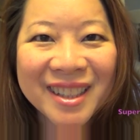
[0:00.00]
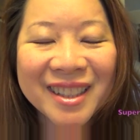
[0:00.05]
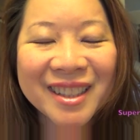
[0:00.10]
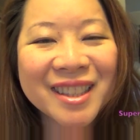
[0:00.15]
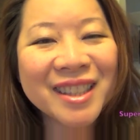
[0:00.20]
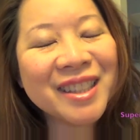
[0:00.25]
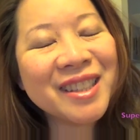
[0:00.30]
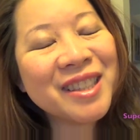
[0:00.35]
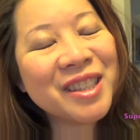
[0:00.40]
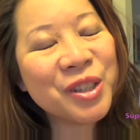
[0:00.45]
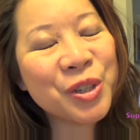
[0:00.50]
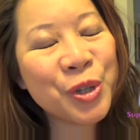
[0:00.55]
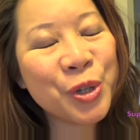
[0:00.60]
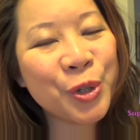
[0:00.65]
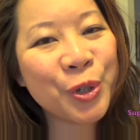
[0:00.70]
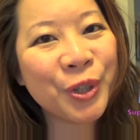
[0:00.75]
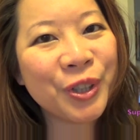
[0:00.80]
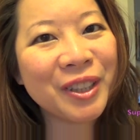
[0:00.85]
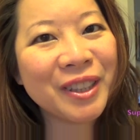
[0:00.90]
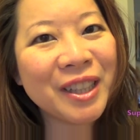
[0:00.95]
Beauty-Nistas, this is
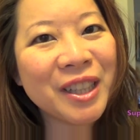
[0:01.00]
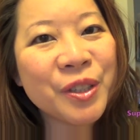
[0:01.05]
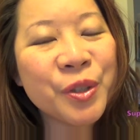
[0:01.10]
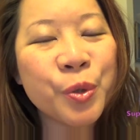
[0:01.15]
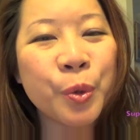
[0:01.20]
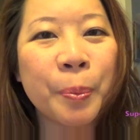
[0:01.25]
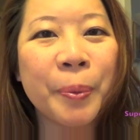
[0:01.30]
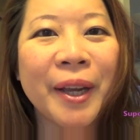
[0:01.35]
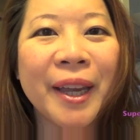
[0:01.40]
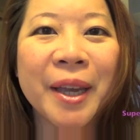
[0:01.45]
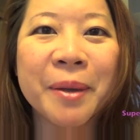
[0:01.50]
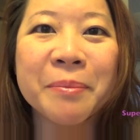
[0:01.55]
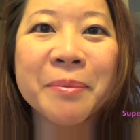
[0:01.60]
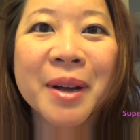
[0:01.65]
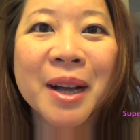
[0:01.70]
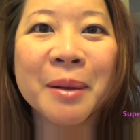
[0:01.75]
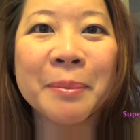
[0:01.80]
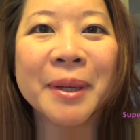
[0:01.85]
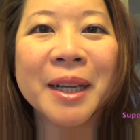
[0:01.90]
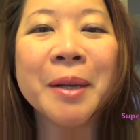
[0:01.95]
Shirley,
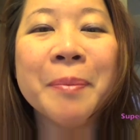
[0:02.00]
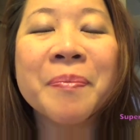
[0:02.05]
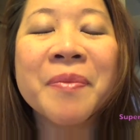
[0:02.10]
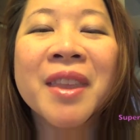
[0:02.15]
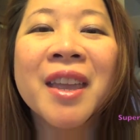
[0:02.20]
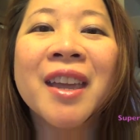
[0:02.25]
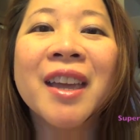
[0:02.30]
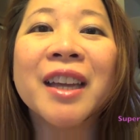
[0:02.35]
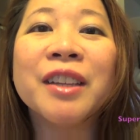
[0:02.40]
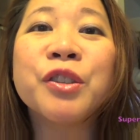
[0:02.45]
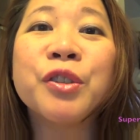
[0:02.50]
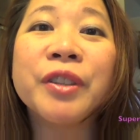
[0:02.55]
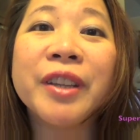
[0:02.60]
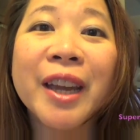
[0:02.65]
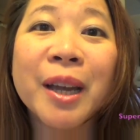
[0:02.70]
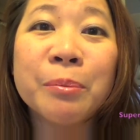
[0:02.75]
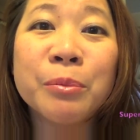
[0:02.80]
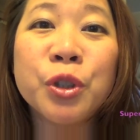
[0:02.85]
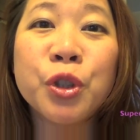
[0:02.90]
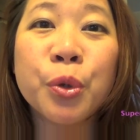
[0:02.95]
SuperHipMama, and today
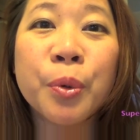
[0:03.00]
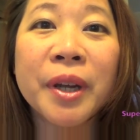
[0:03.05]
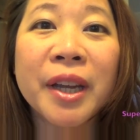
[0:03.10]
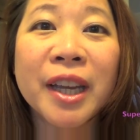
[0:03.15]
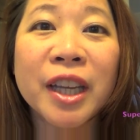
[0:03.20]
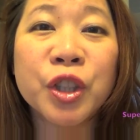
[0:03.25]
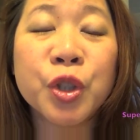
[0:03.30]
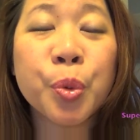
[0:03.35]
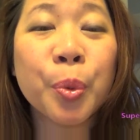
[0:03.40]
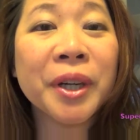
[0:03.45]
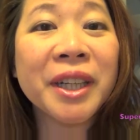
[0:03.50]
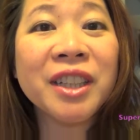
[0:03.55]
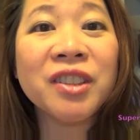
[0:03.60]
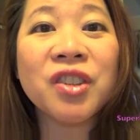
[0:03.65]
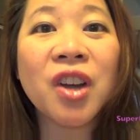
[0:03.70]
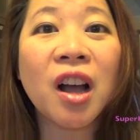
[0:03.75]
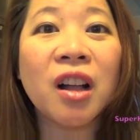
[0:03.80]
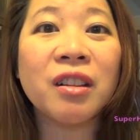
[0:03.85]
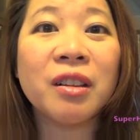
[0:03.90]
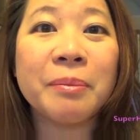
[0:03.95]
I'm doing a
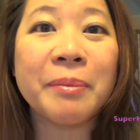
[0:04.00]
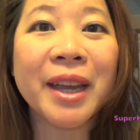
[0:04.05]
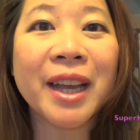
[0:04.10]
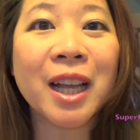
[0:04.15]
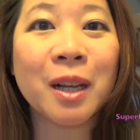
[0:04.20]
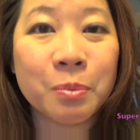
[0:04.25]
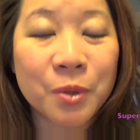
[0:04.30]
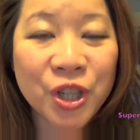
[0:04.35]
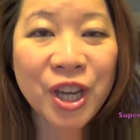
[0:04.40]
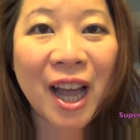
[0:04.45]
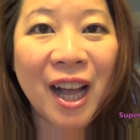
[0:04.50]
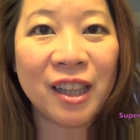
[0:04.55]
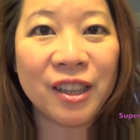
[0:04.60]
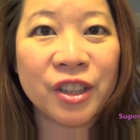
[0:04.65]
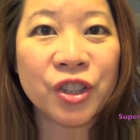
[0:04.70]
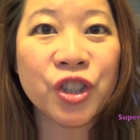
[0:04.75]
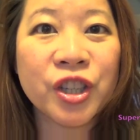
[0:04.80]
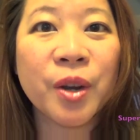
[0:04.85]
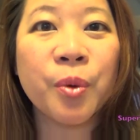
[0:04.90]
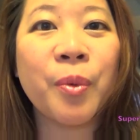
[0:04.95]
$20 makeup
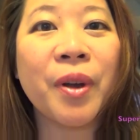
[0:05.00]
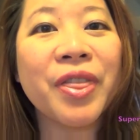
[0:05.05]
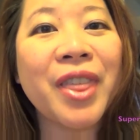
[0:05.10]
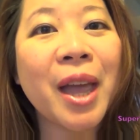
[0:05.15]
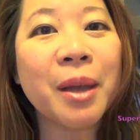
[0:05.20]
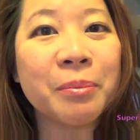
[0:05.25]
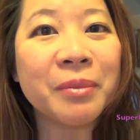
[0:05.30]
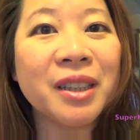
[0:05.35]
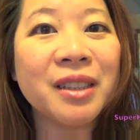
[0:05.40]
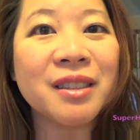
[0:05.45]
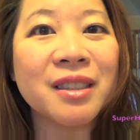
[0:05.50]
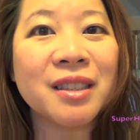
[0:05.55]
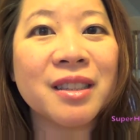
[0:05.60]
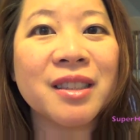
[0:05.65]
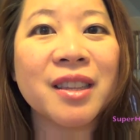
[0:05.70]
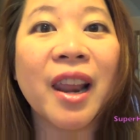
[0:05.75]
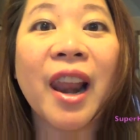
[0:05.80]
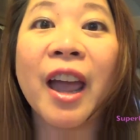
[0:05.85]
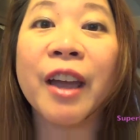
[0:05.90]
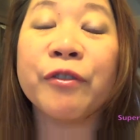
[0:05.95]
challenge, and what that means is
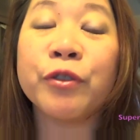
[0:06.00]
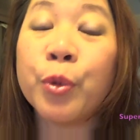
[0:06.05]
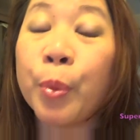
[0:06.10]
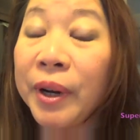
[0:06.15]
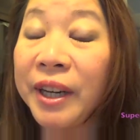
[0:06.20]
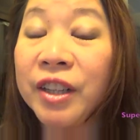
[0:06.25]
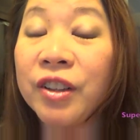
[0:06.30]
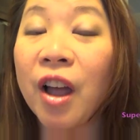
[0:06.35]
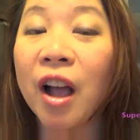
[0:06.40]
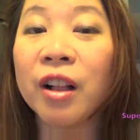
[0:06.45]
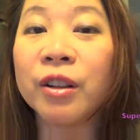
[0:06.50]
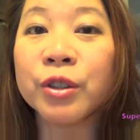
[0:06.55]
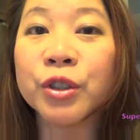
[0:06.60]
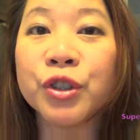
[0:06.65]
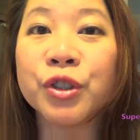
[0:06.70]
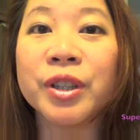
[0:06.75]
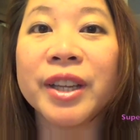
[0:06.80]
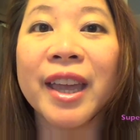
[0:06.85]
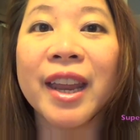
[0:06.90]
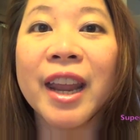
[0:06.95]
that I have
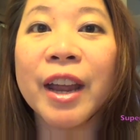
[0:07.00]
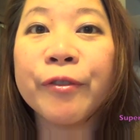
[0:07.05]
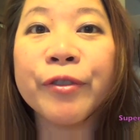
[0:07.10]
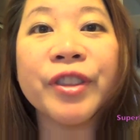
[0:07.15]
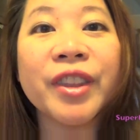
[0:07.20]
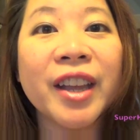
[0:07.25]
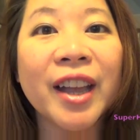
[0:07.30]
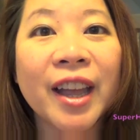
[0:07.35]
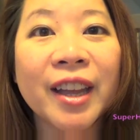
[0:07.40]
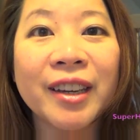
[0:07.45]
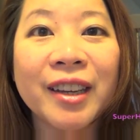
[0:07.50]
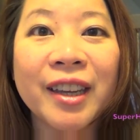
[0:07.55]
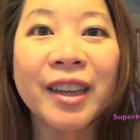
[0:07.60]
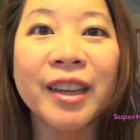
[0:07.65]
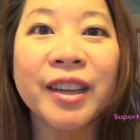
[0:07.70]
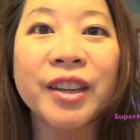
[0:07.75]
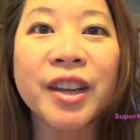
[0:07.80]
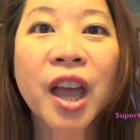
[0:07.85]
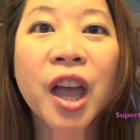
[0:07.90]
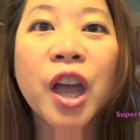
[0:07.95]
$20 to get everything I
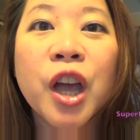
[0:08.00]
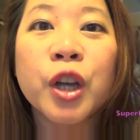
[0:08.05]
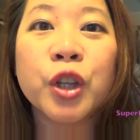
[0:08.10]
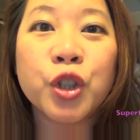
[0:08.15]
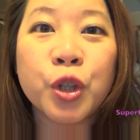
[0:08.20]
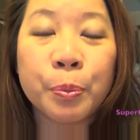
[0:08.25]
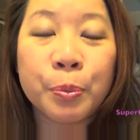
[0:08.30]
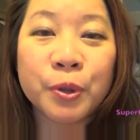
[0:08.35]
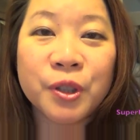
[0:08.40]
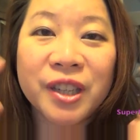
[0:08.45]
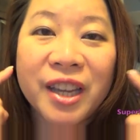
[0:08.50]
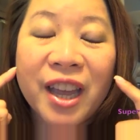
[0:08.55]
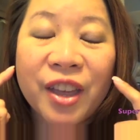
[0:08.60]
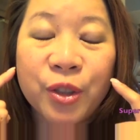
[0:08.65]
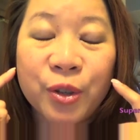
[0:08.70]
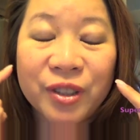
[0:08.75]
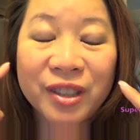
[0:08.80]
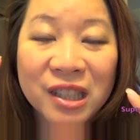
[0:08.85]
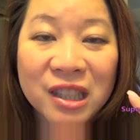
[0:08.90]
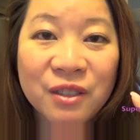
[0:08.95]
need to put
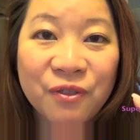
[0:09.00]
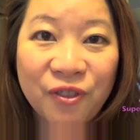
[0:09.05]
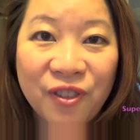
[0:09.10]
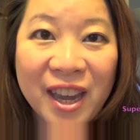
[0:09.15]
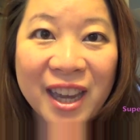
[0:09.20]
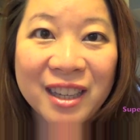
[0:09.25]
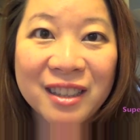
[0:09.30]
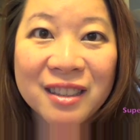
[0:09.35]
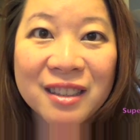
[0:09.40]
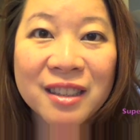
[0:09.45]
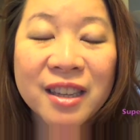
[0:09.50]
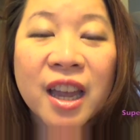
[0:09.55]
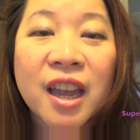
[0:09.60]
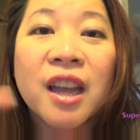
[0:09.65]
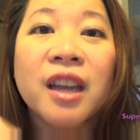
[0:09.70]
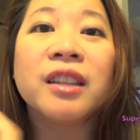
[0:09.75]
together this face.